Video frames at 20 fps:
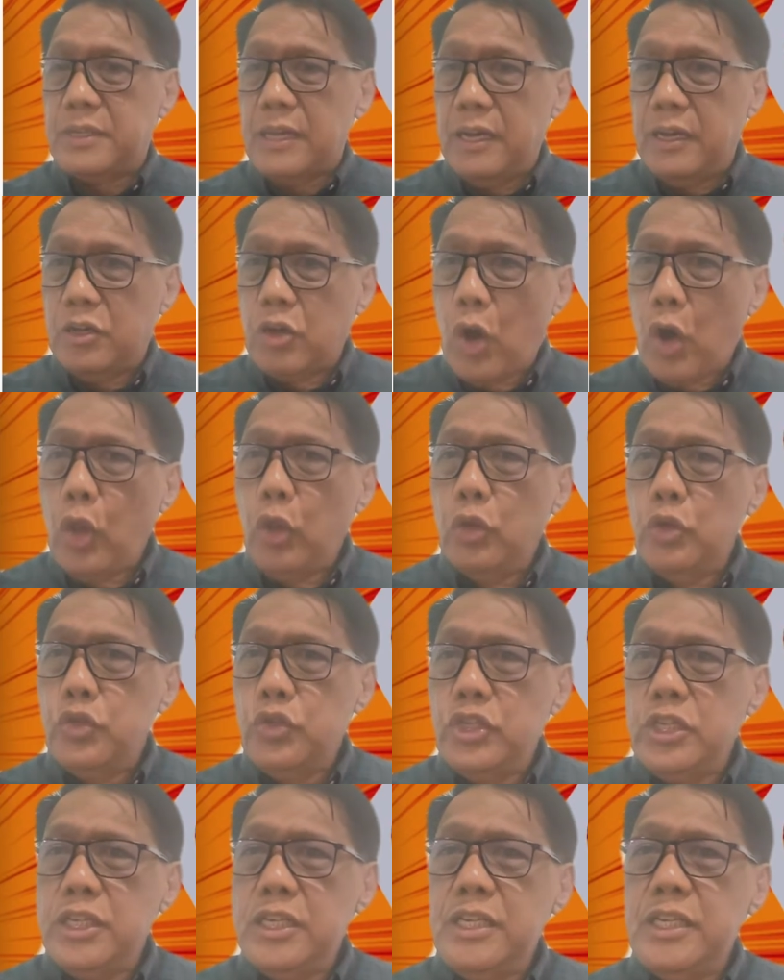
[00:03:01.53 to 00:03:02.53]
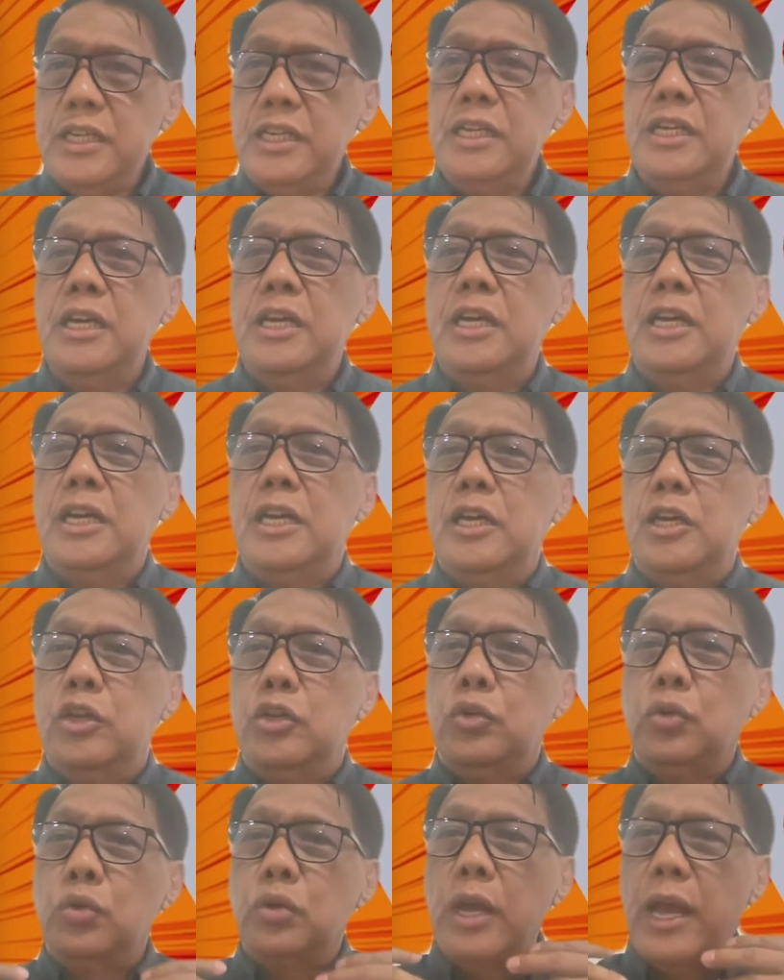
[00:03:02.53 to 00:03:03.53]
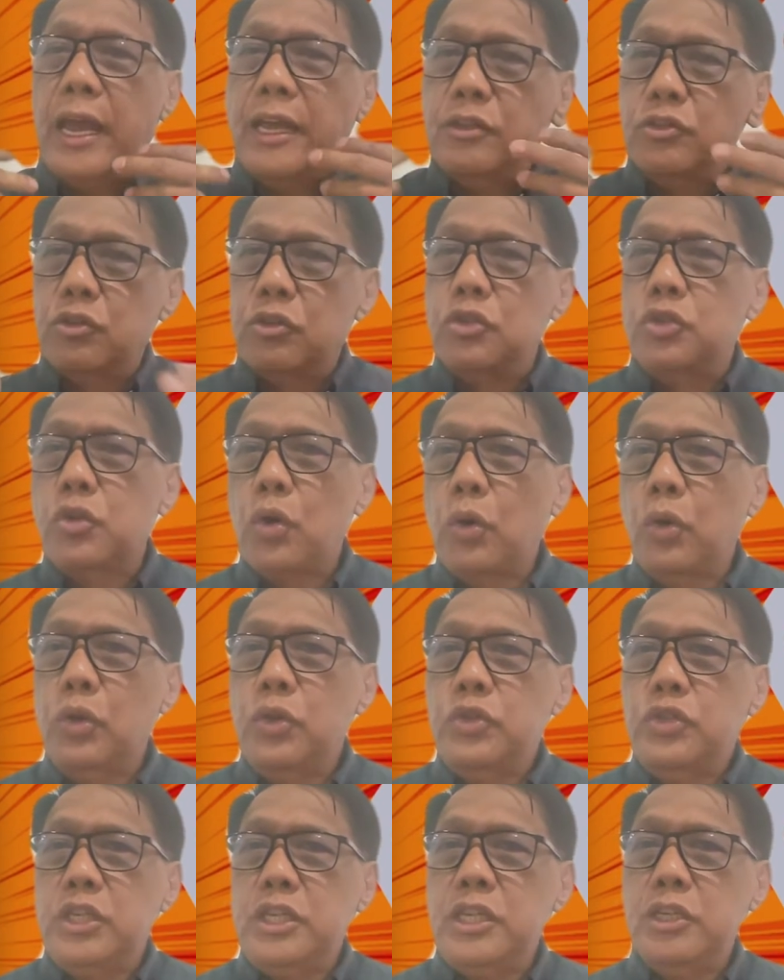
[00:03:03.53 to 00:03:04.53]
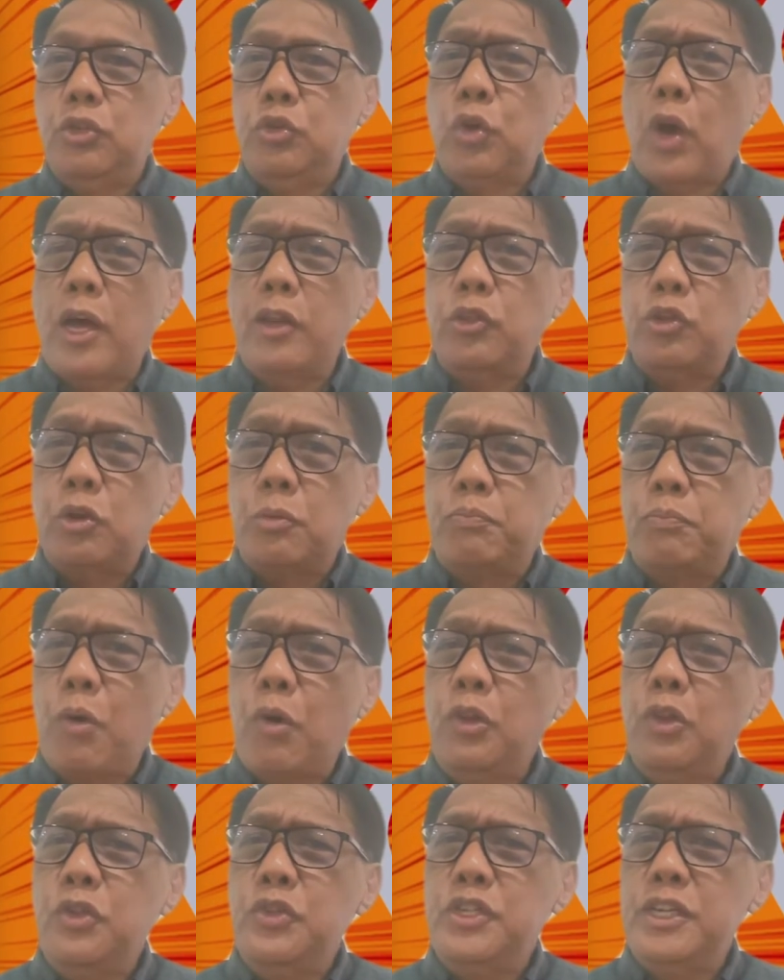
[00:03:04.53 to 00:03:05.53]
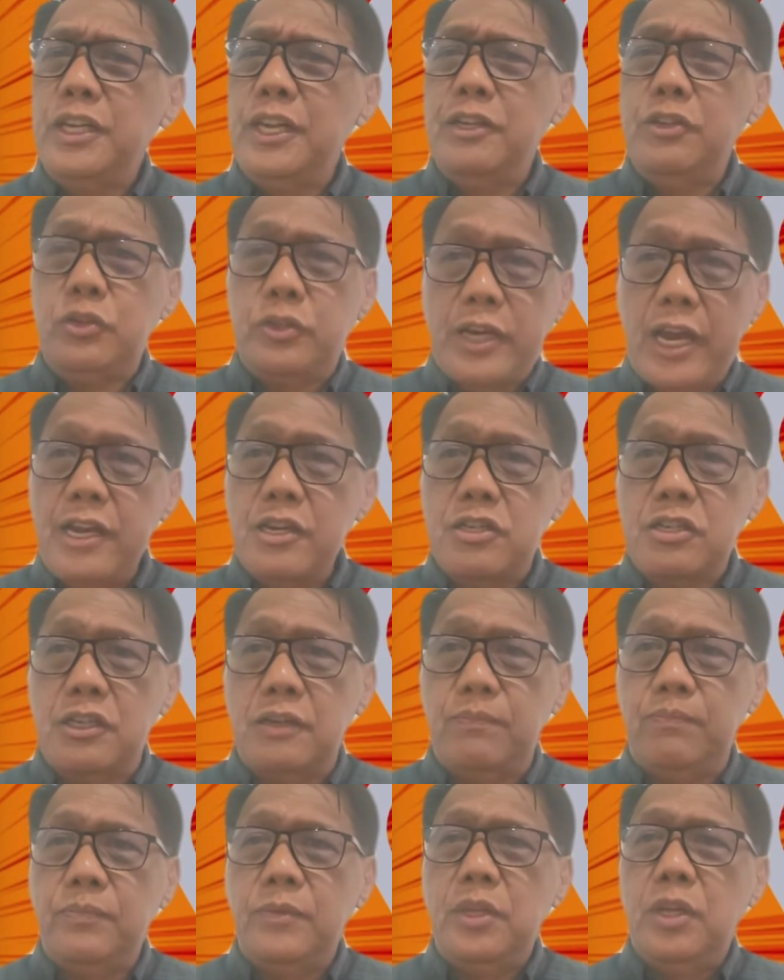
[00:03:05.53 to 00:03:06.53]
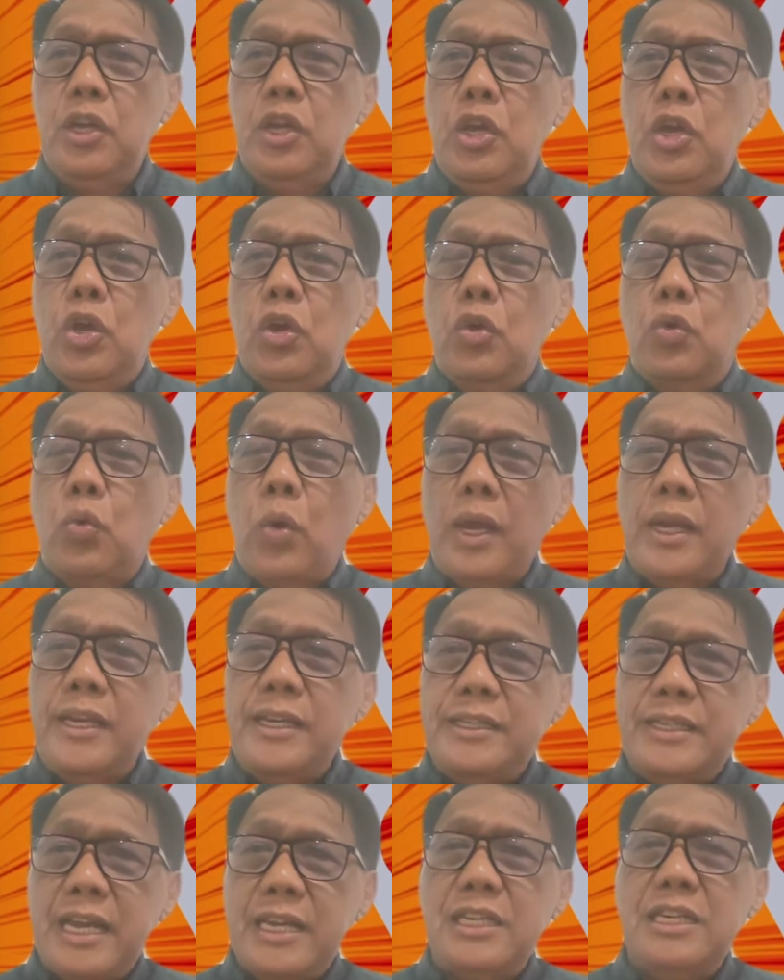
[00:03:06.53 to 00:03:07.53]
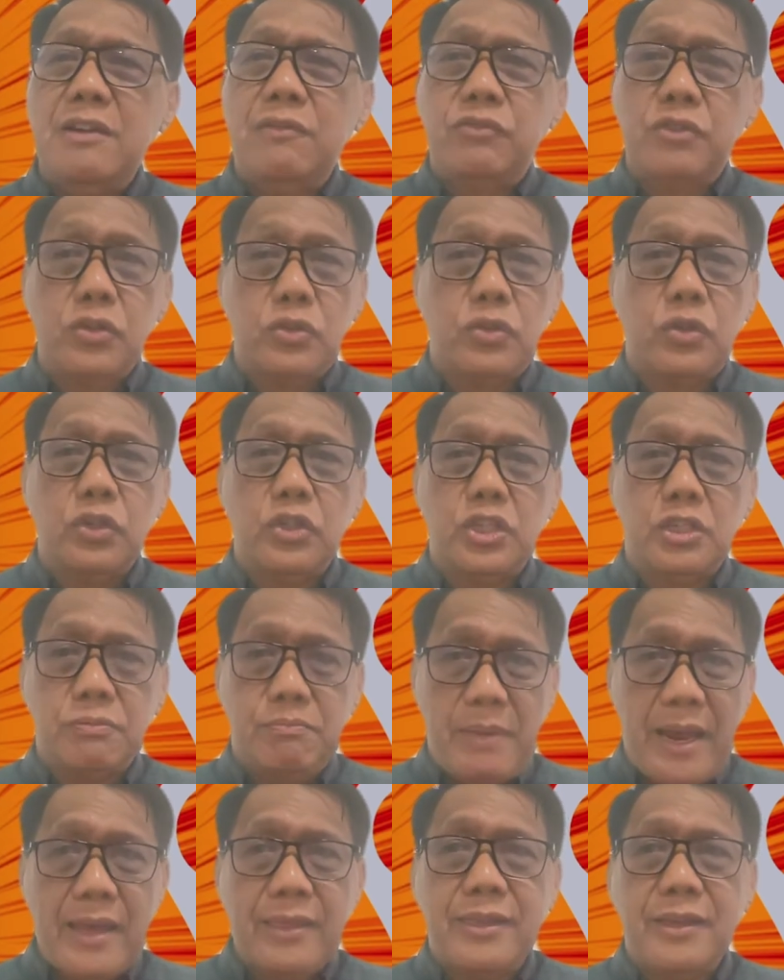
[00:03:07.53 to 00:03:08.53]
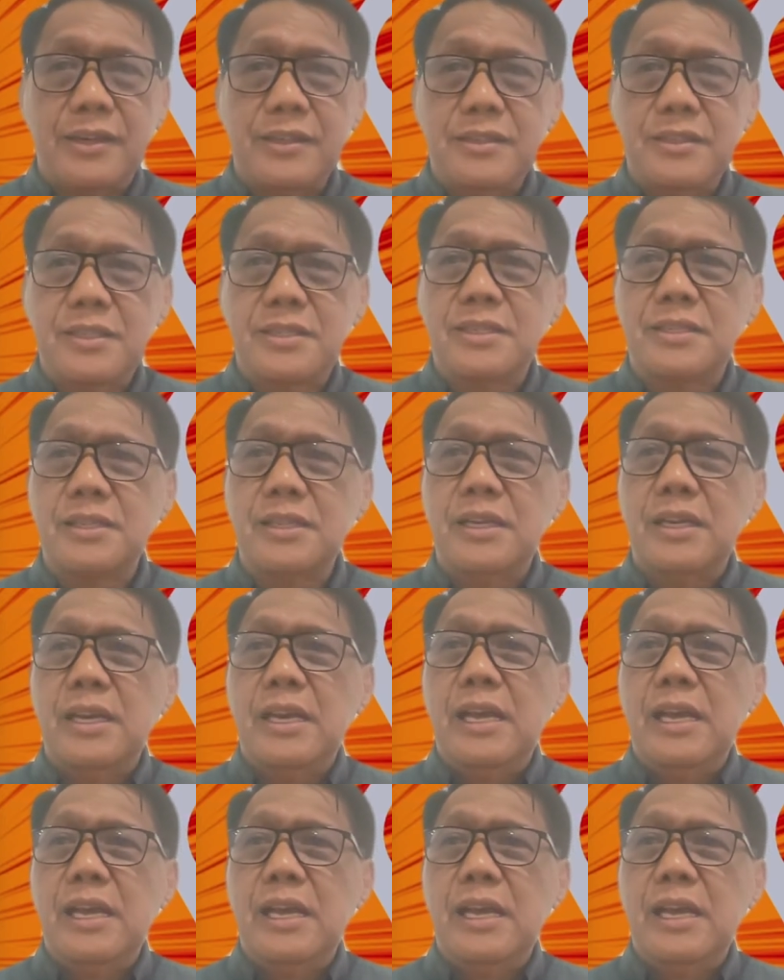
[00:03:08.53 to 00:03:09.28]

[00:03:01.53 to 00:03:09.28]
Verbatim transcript: psychology to and sociology to anthropology and education qualitative research methods